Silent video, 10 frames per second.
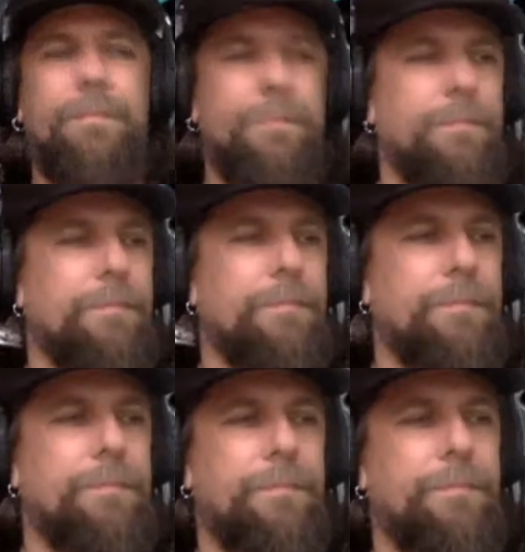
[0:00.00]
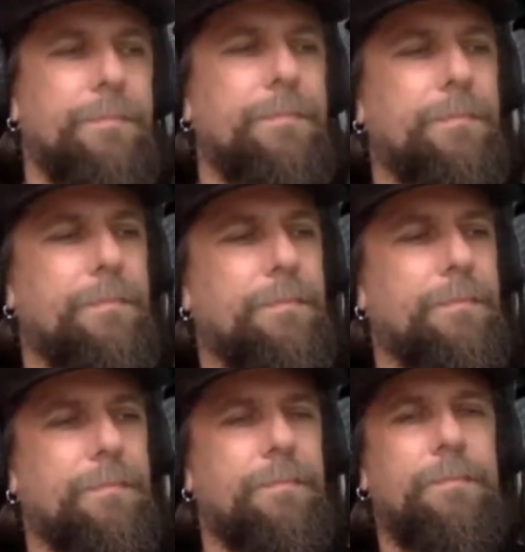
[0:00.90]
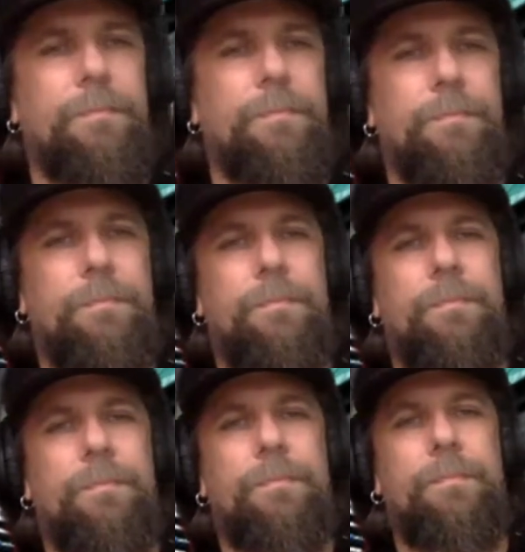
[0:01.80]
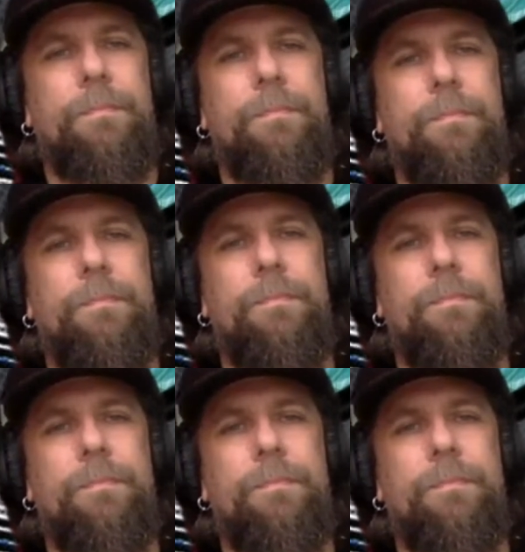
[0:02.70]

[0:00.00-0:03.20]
[no speech]